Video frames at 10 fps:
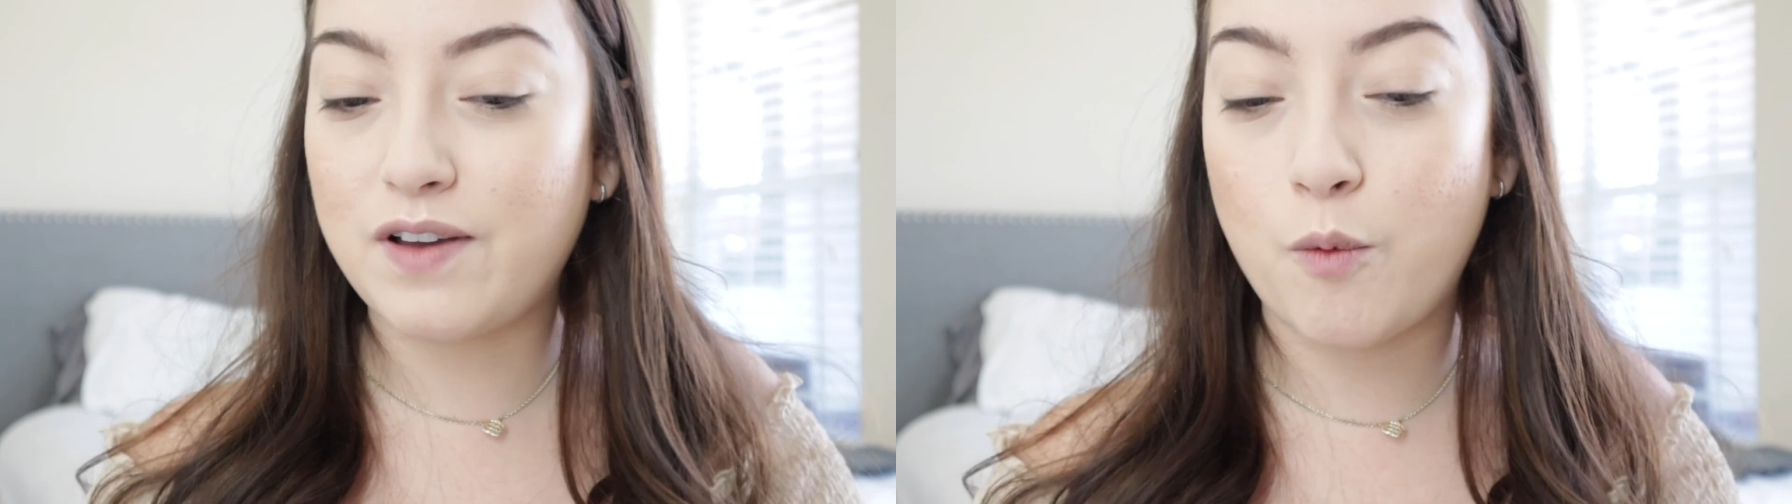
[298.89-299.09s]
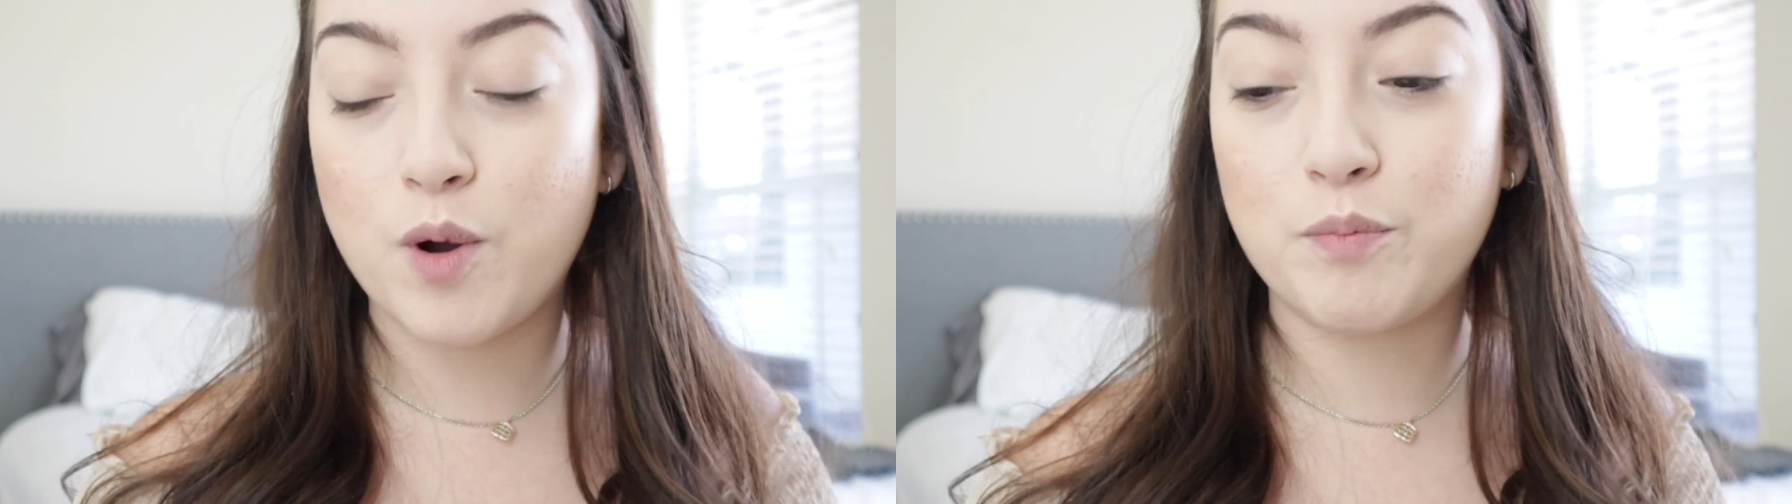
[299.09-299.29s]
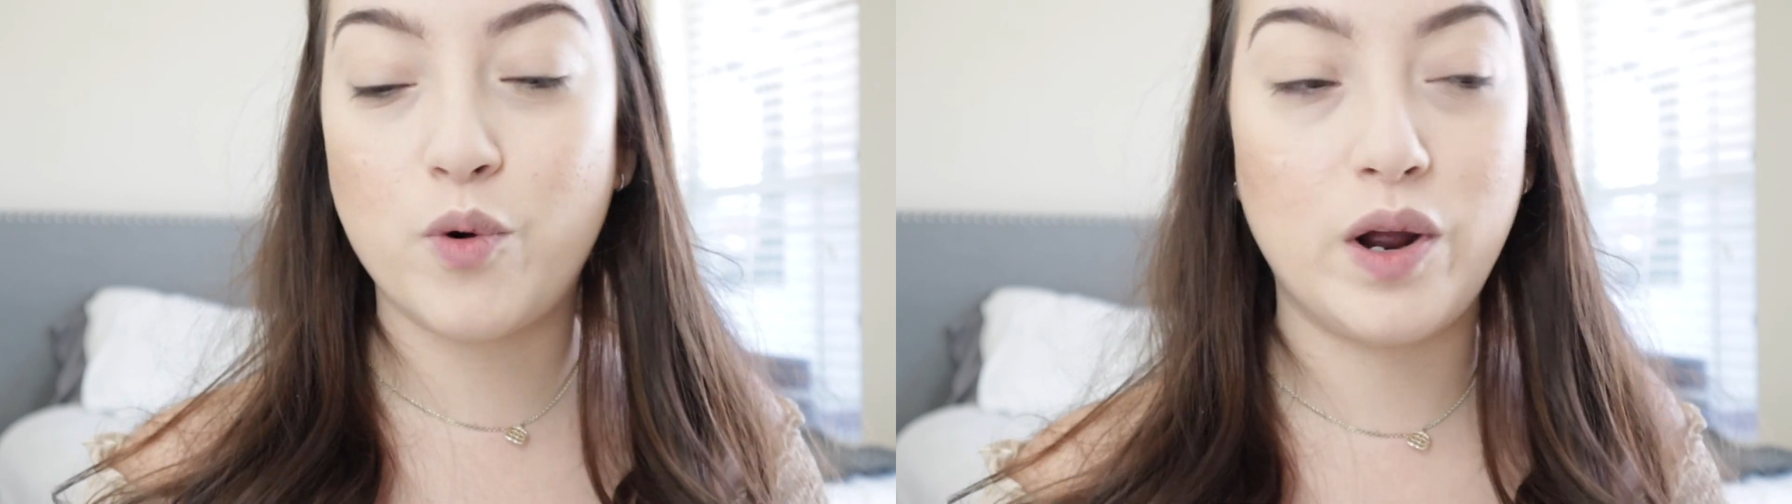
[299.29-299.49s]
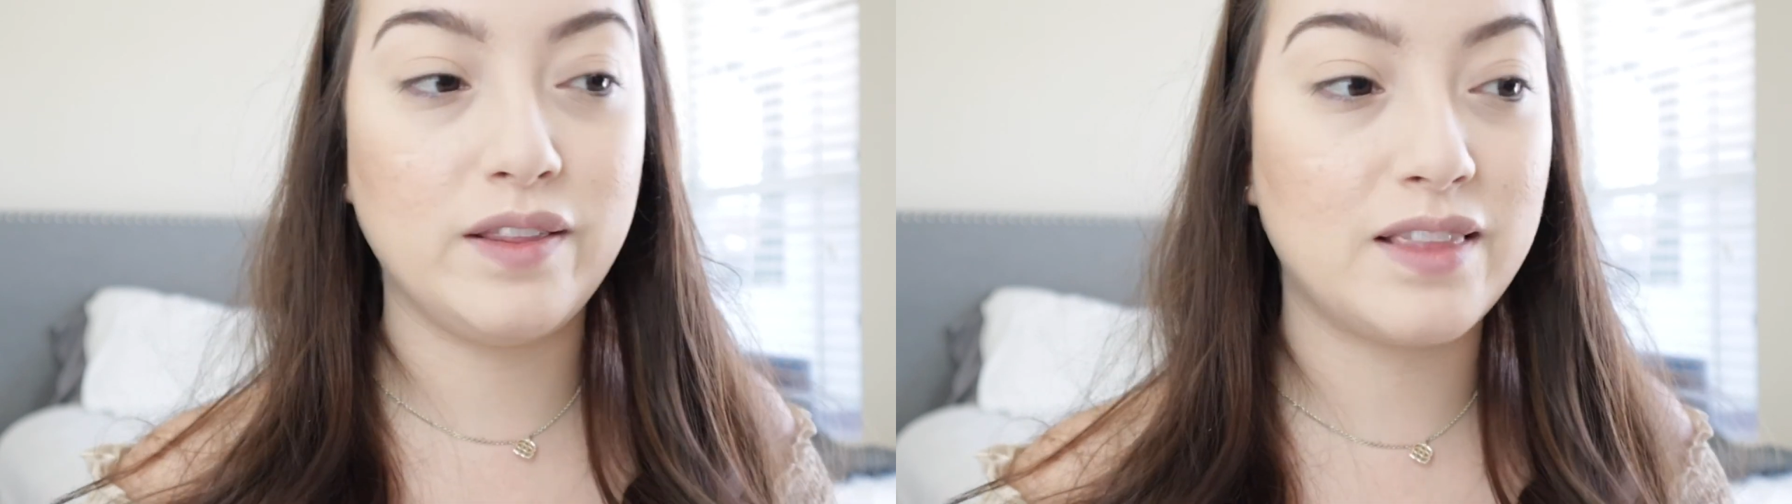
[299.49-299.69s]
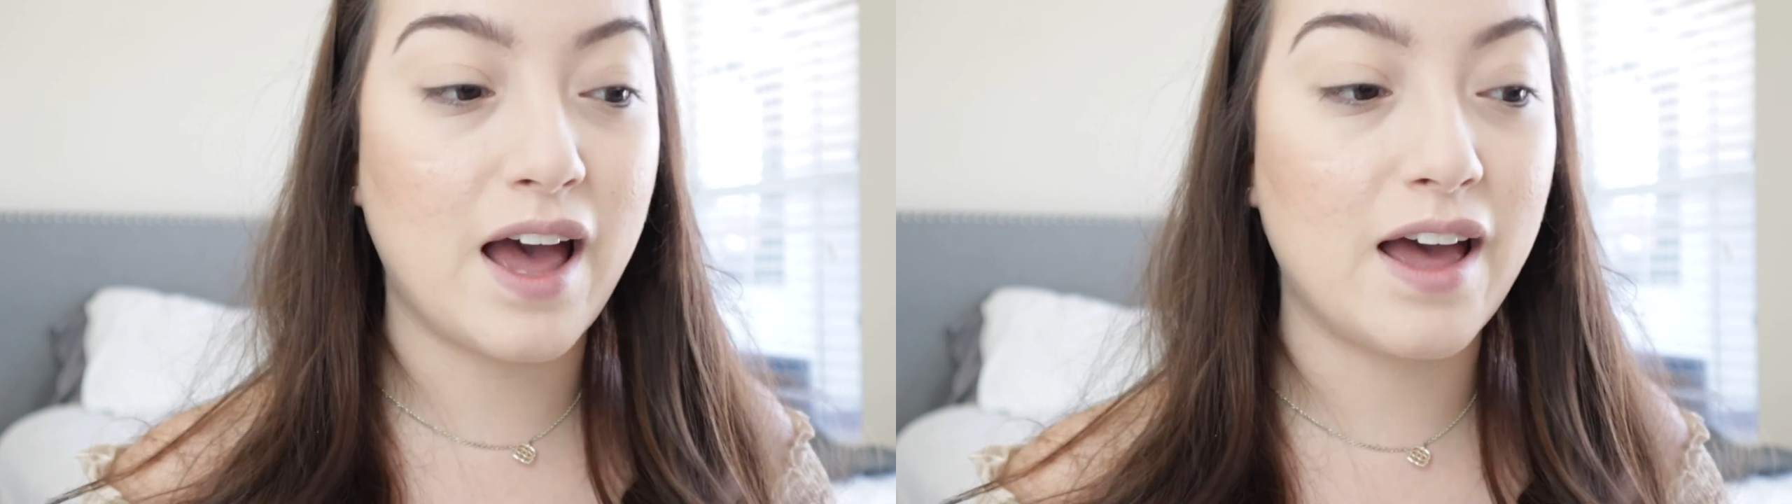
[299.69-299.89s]
at one
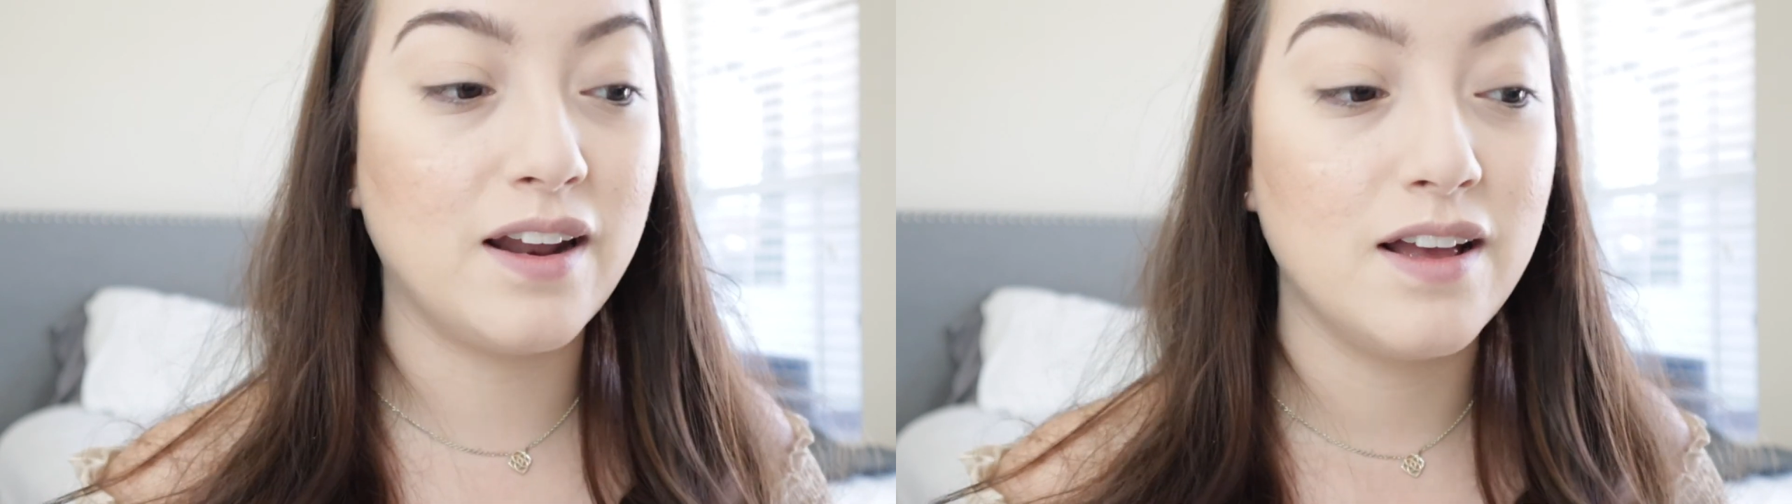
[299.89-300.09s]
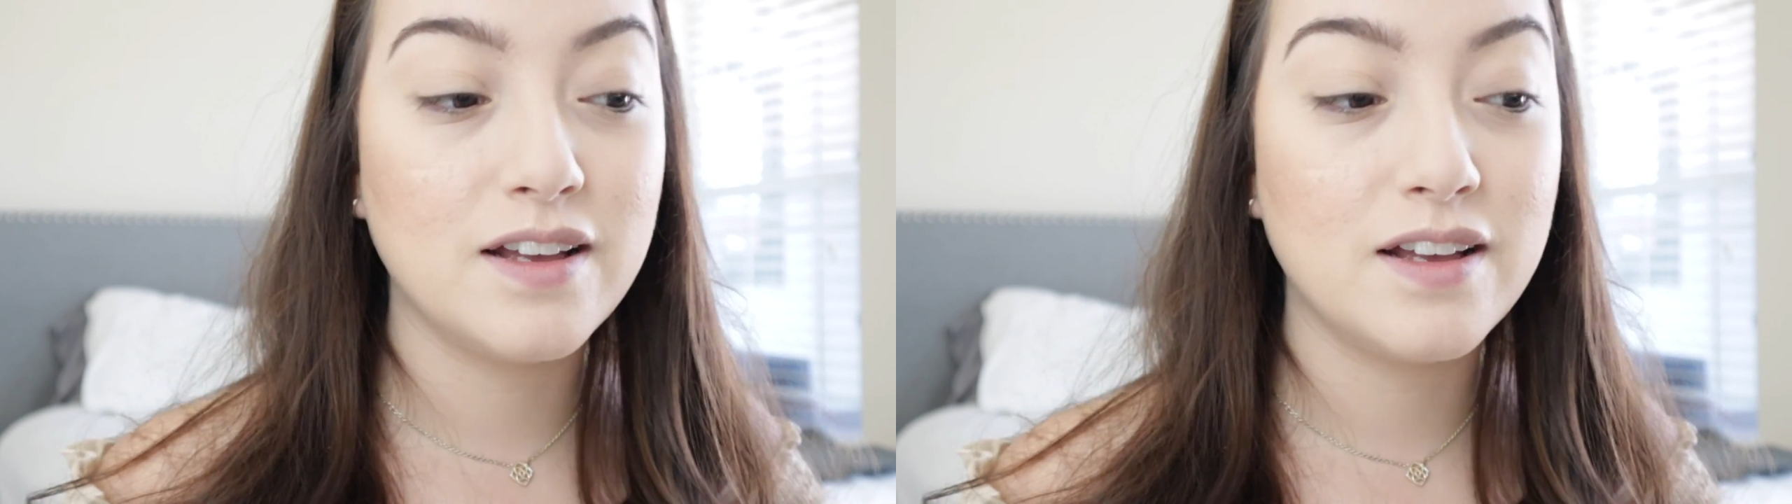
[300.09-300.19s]
point that